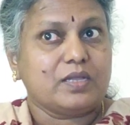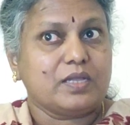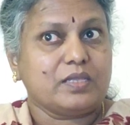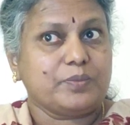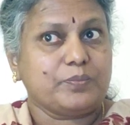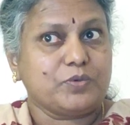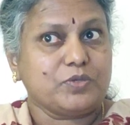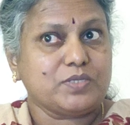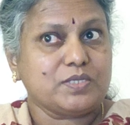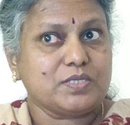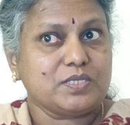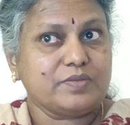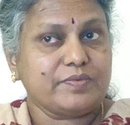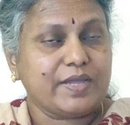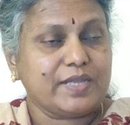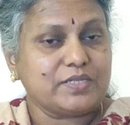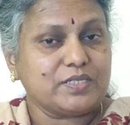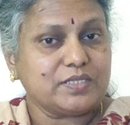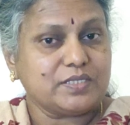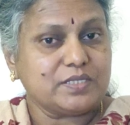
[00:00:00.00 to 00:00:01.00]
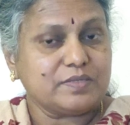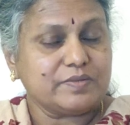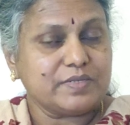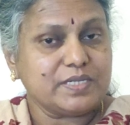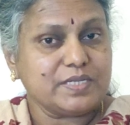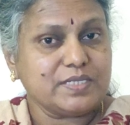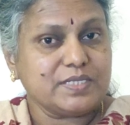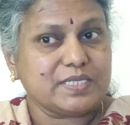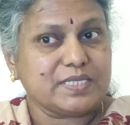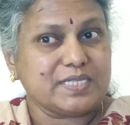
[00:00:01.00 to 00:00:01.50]
And the possessive adjective
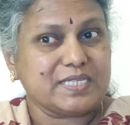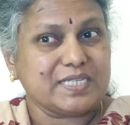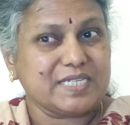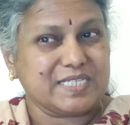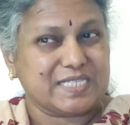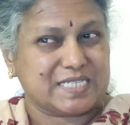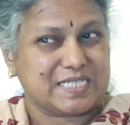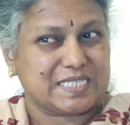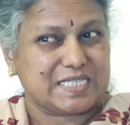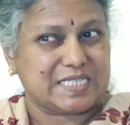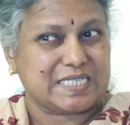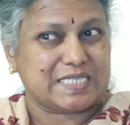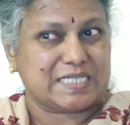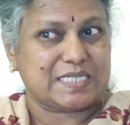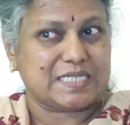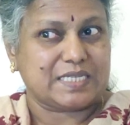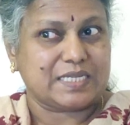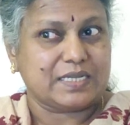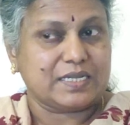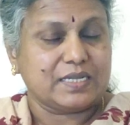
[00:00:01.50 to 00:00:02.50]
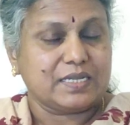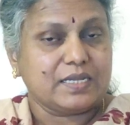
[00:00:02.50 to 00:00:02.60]
is its.